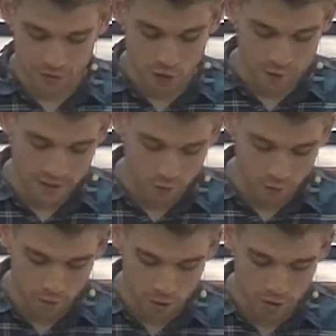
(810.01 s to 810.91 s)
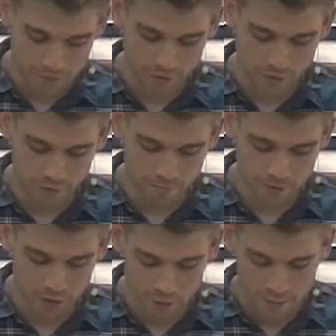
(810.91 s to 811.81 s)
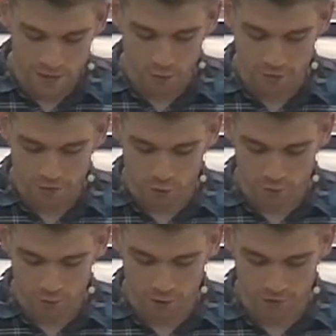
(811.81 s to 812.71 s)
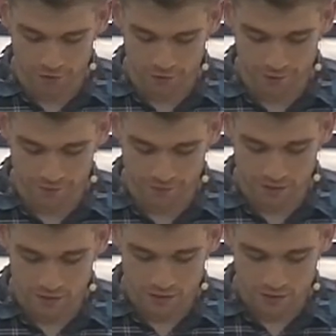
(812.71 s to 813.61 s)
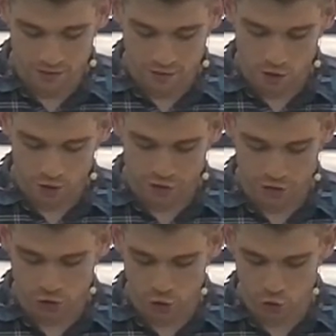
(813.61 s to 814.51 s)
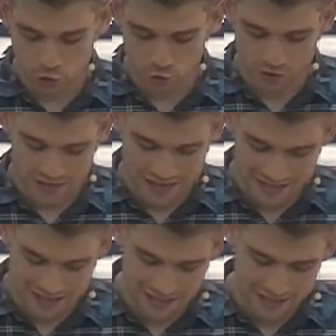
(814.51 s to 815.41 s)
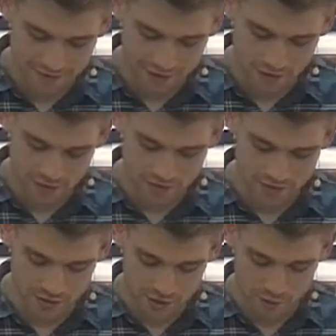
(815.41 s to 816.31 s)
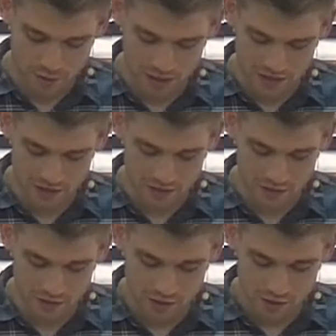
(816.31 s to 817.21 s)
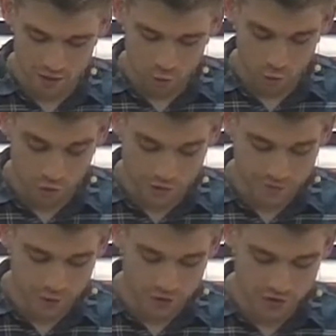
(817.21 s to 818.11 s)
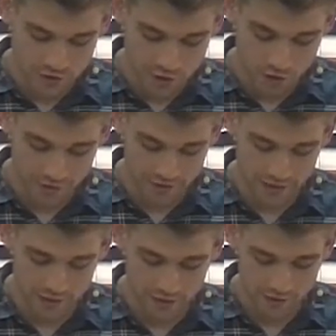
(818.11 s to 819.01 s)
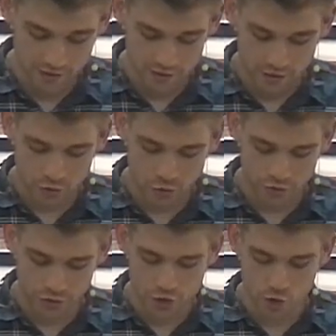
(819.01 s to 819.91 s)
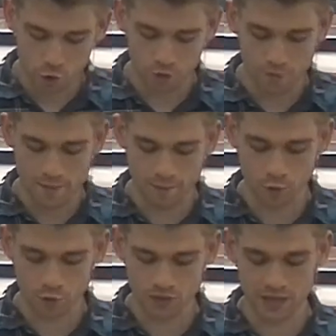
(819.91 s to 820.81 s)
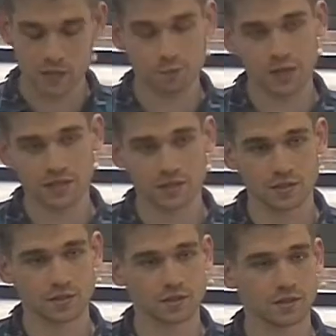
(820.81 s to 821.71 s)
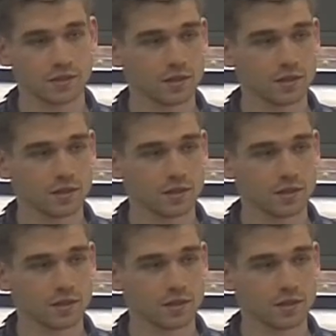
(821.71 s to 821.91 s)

Not many were powerful, not many were of noble birth. God has chosen what is insignificant and despised, what is viewed as nothing, so that no one may boast in his presence.